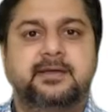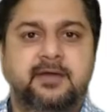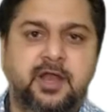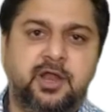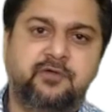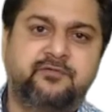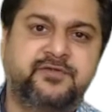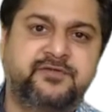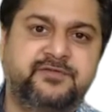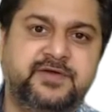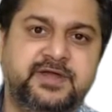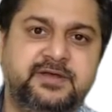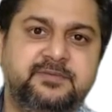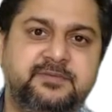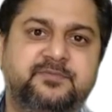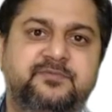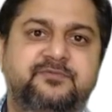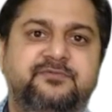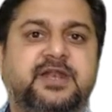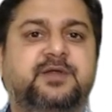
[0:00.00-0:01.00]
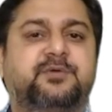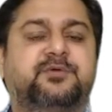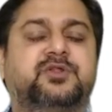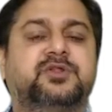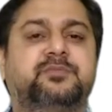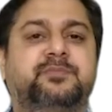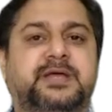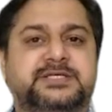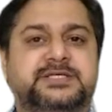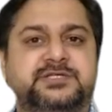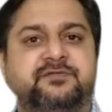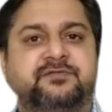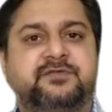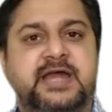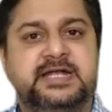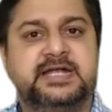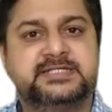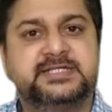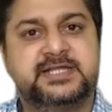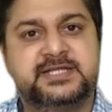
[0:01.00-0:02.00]
Hello everyone, welcome to the Best of
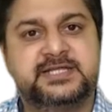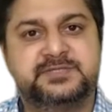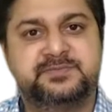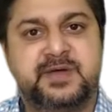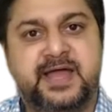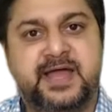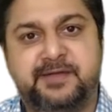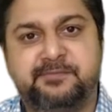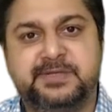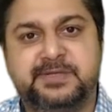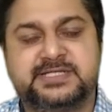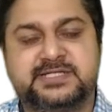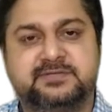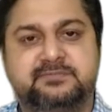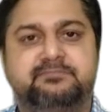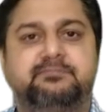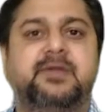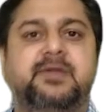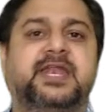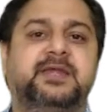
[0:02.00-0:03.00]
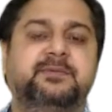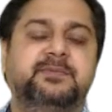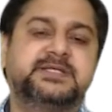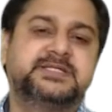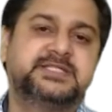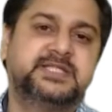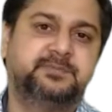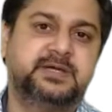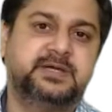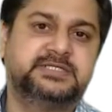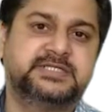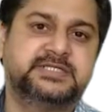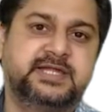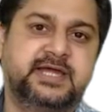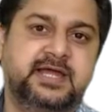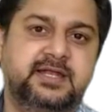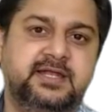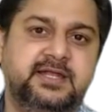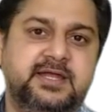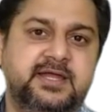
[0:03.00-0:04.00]
CAT series by IMS. My name is Deepak
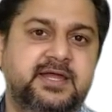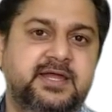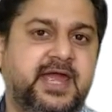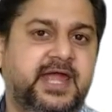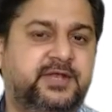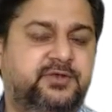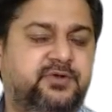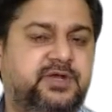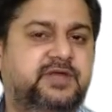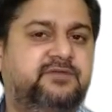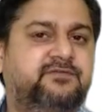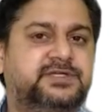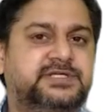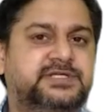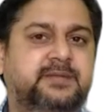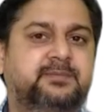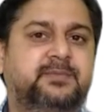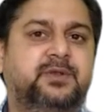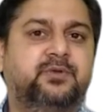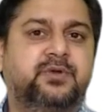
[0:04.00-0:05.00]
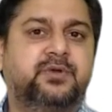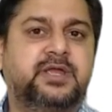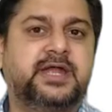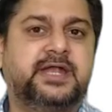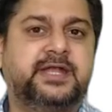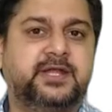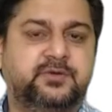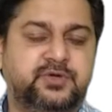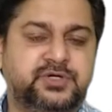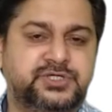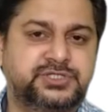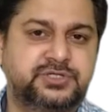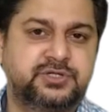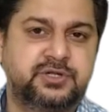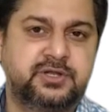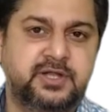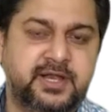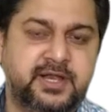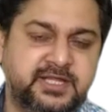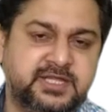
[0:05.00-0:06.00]
Jaryal, and today we shall be looking at a question
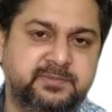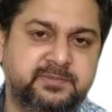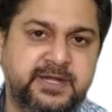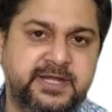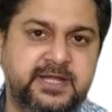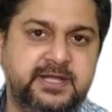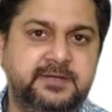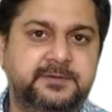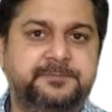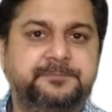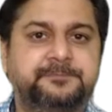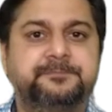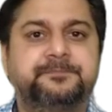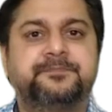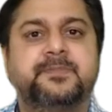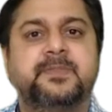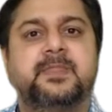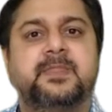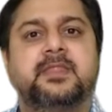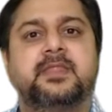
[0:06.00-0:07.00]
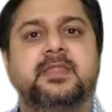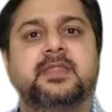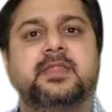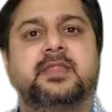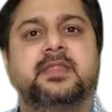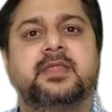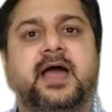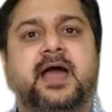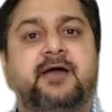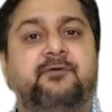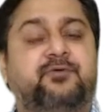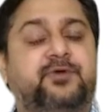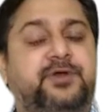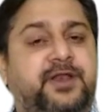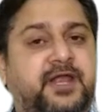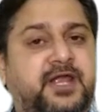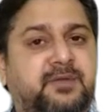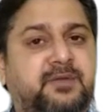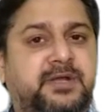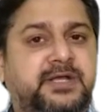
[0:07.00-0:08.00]
on arithmetic. I would
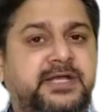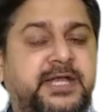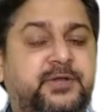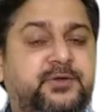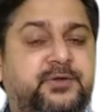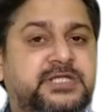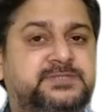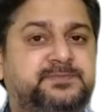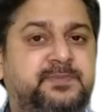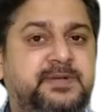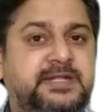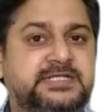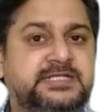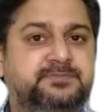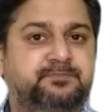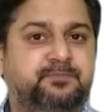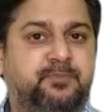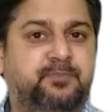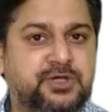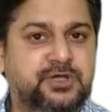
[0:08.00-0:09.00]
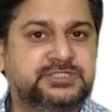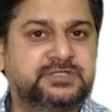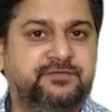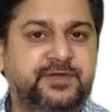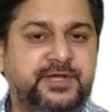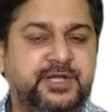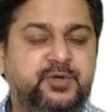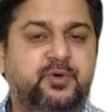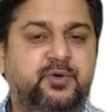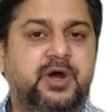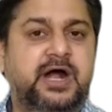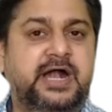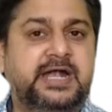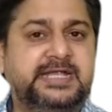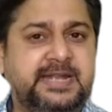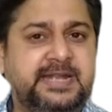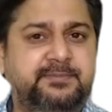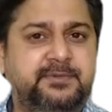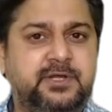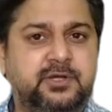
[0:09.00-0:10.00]
recommend that you guys please pause the video,
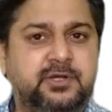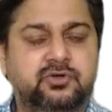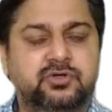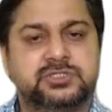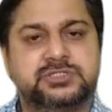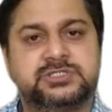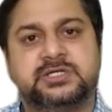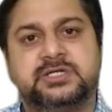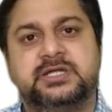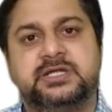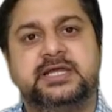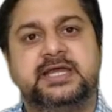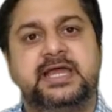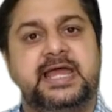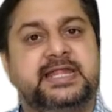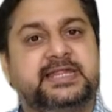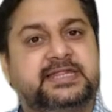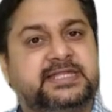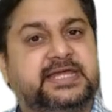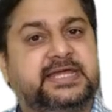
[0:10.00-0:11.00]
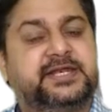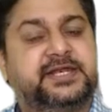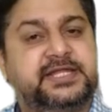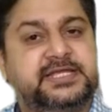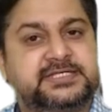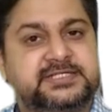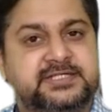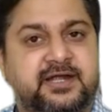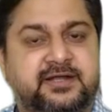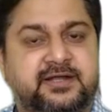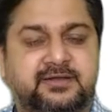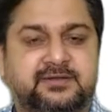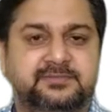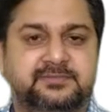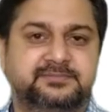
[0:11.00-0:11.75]
attempt the question, and then restart.